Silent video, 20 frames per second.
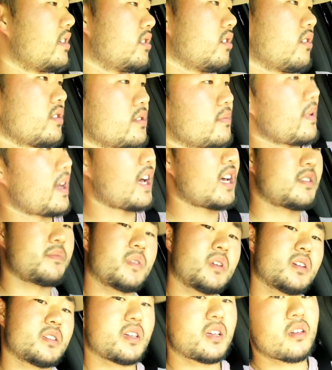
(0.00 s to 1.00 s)
y'all some hats
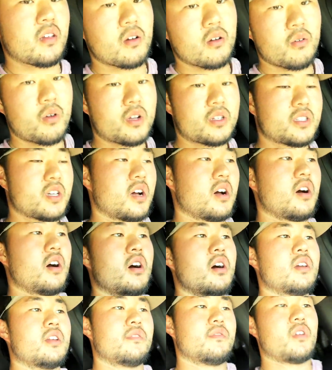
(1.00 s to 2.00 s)
because I know a
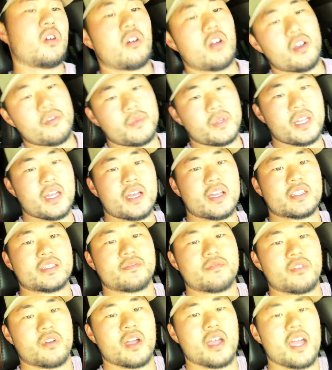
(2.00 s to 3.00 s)
ton of y'all have been asking
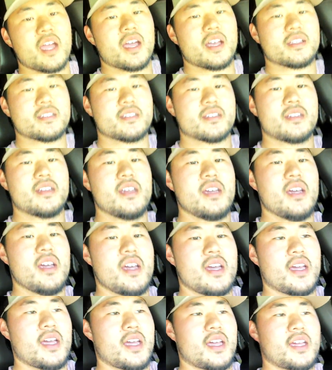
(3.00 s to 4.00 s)
for hats
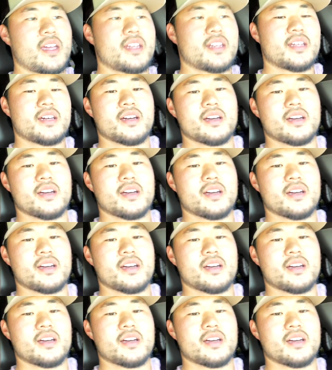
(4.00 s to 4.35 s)
and